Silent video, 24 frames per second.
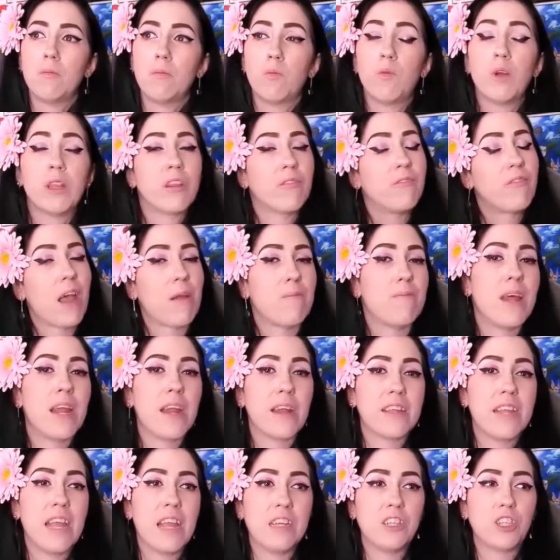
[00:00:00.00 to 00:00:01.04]
With the 5
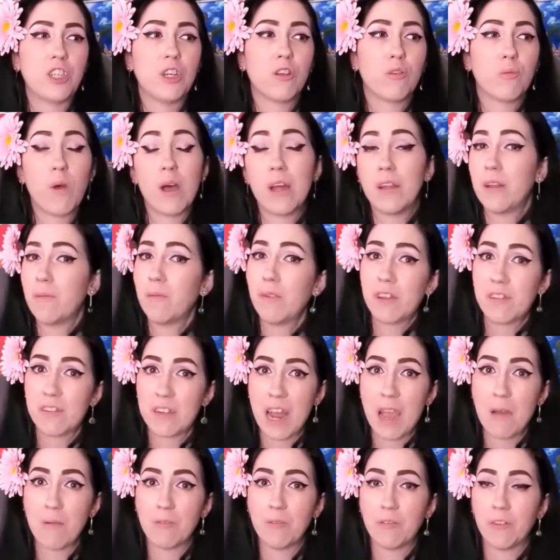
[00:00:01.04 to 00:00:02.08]
medications, one of them was
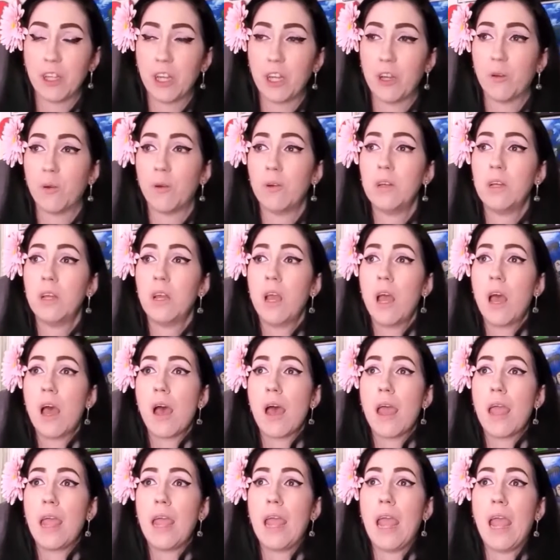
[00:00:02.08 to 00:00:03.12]
Tamiflu
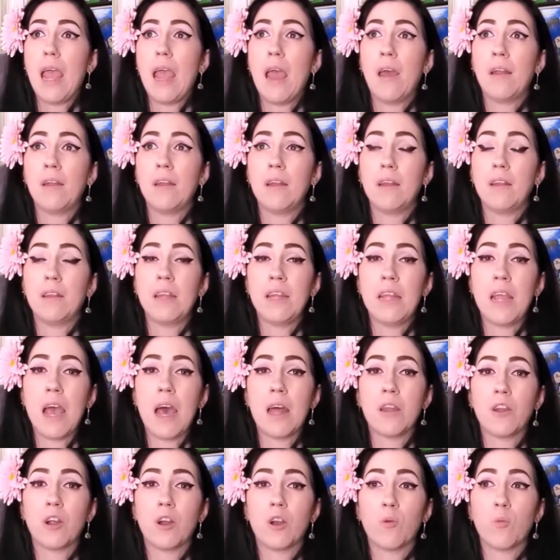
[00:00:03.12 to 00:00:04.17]
and the
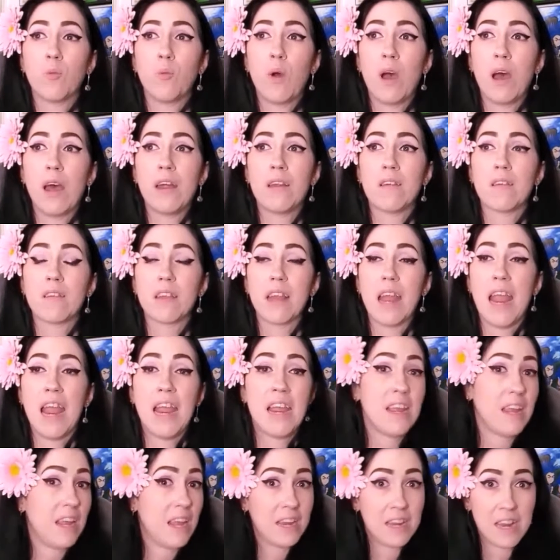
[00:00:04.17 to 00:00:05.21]
other was
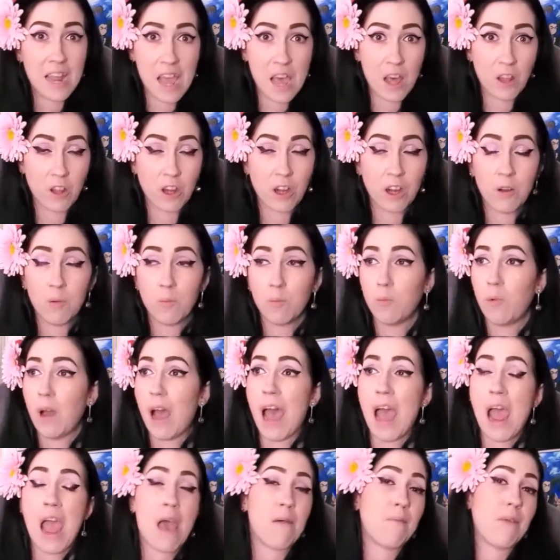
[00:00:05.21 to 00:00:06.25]
a inhaler.
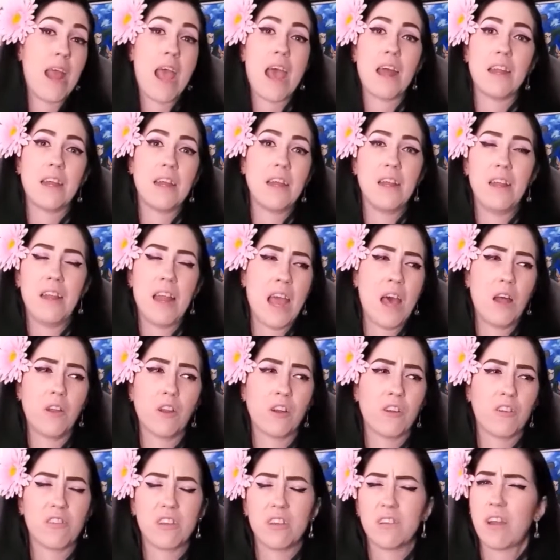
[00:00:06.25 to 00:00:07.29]
I haven't had an
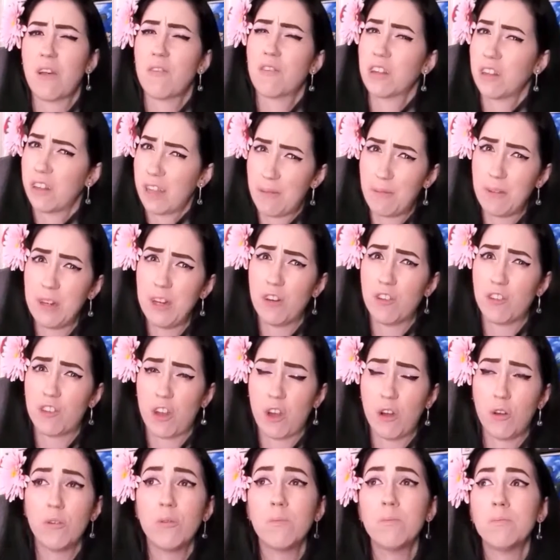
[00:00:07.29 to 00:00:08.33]
inhaler since I was 11 years
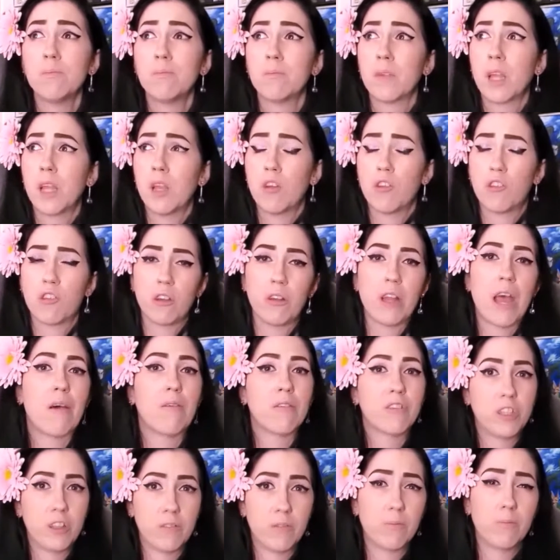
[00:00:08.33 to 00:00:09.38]
old, so
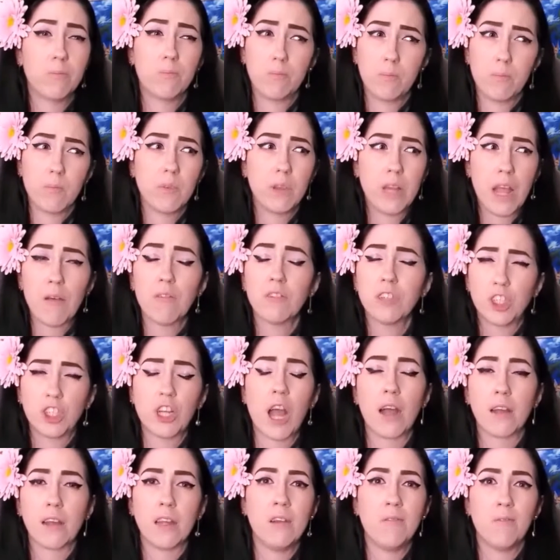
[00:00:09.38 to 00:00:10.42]
that was
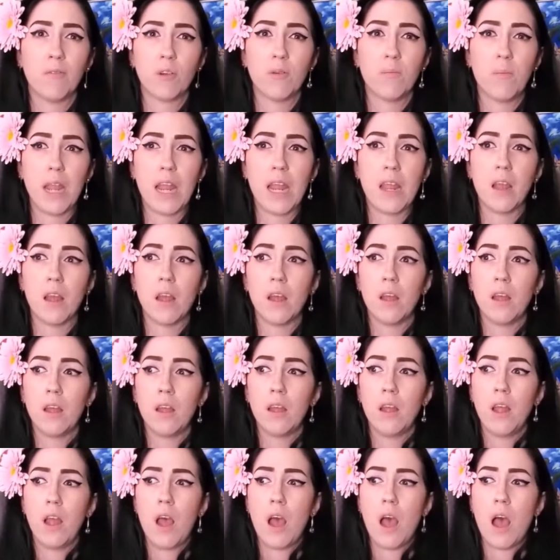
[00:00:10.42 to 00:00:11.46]
shocking for me.
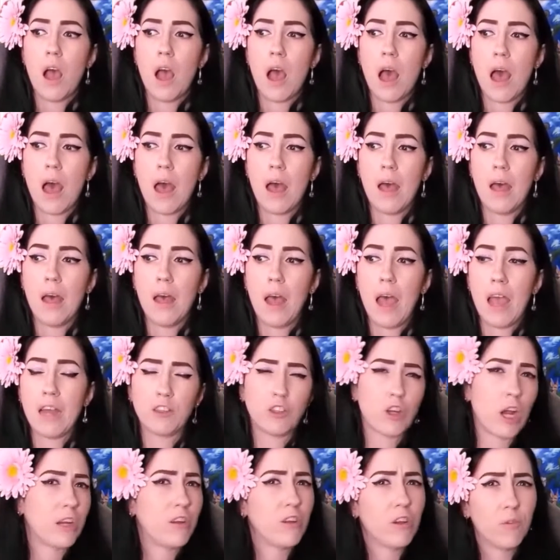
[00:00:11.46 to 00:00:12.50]
I
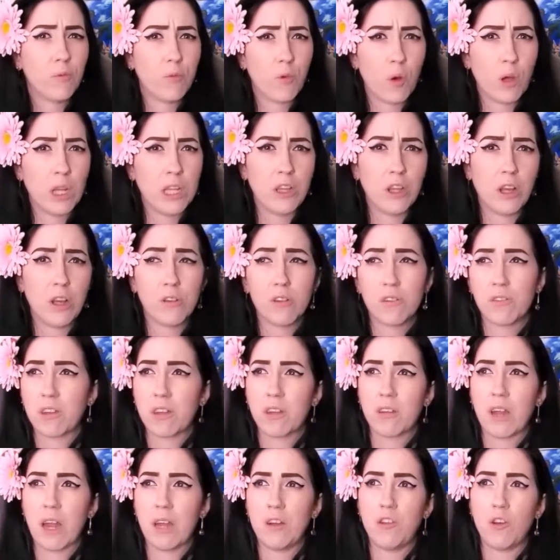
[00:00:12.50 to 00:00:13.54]
tried to avoid those
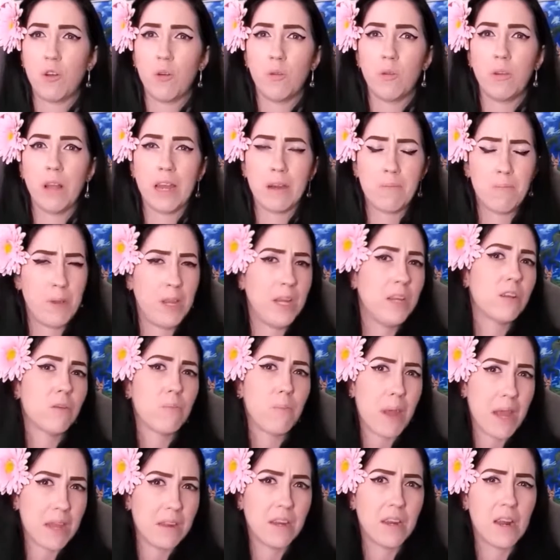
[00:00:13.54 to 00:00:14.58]
because I don't like being
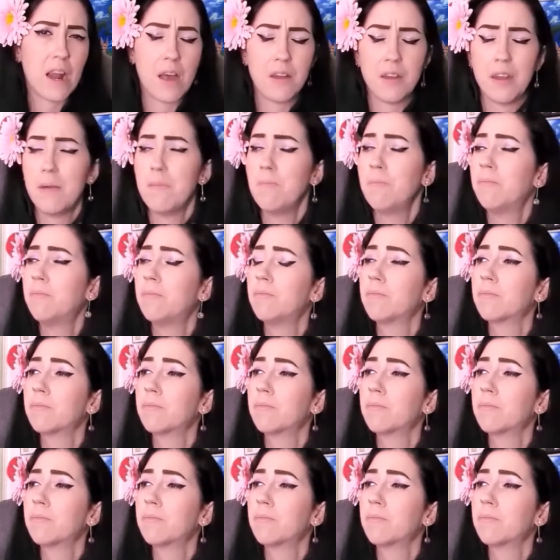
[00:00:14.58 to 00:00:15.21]
dependent on them.